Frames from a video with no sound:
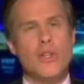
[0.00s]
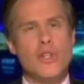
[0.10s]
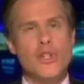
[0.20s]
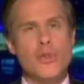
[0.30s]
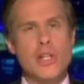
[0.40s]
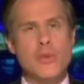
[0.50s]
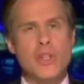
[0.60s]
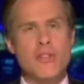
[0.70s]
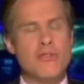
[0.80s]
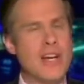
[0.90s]
work the
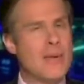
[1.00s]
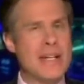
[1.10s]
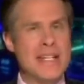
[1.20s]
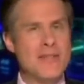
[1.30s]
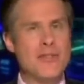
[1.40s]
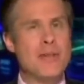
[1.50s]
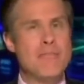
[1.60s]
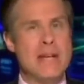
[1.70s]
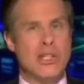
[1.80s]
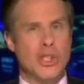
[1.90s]
streets with a very
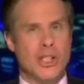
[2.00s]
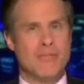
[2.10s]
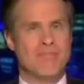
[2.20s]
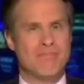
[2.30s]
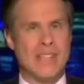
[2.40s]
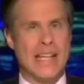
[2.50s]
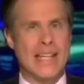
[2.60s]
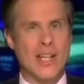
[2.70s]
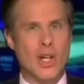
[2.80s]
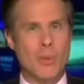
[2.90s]
different mission.
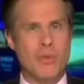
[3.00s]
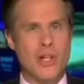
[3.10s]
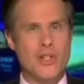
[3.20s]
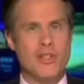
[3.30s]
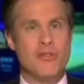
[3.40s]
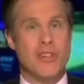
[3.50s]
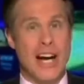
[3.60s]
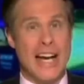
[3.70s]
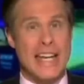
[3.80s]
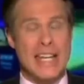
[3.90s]
And they hope their
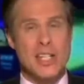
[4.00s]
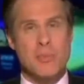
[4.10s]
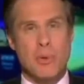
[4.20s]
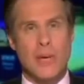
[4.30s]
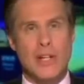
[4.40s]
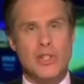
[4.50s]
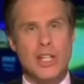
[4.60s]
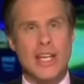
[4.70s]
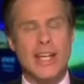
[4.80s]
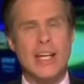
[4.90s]
divine
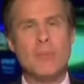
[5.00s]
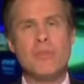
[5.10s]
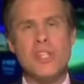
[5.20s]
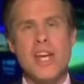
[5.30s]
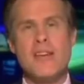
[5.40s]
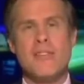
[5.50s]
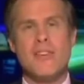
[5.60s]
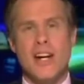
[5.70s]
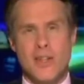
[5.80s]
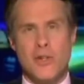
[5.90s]
inspiration can help
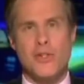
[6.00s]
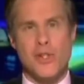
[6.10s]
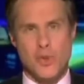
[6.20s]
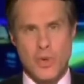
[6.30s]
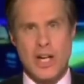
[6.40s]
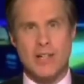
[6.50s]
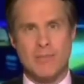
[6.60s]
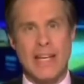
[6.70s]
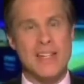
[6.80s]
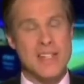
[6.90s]
save others as
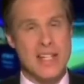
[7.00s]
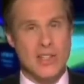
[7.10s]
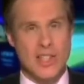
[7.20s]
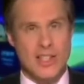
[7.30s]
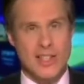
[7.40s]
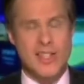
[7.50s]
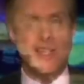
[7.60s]
well. As Neil